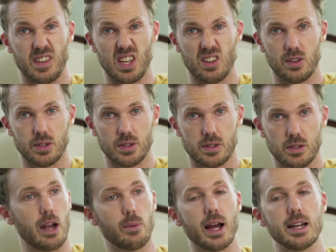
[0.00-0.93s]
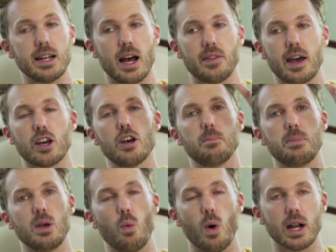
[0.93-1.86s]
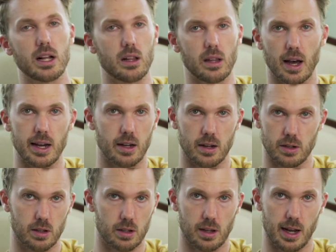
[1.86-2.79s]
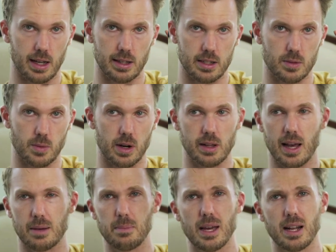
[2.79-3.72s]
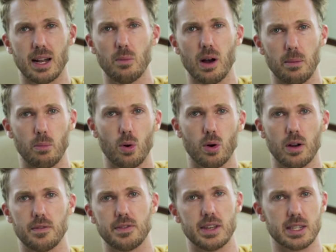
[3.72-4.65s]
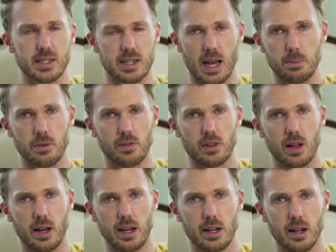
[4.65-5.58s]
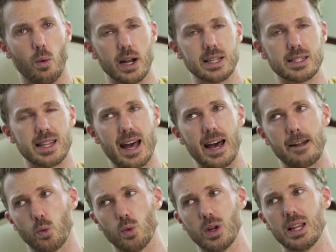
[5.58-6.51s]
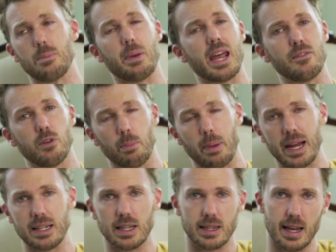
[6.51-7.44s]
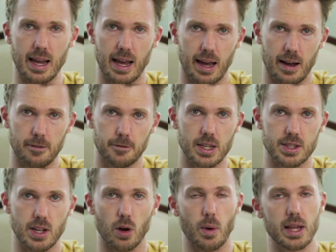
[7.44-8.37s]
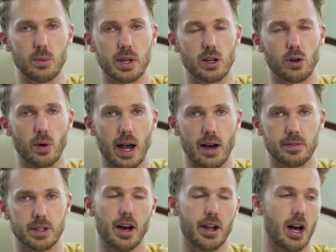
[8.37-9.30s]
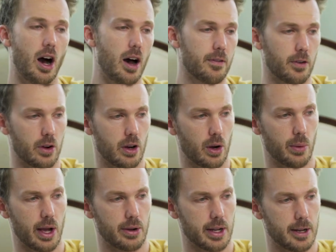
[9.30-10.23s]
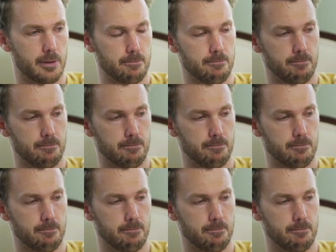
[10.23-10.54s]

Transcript: feels. And right now, that could be one client on your client list where you're like, man, I want more of this type of client. What is that really painful pain that they have? Is there a way that we can craft an offer around it?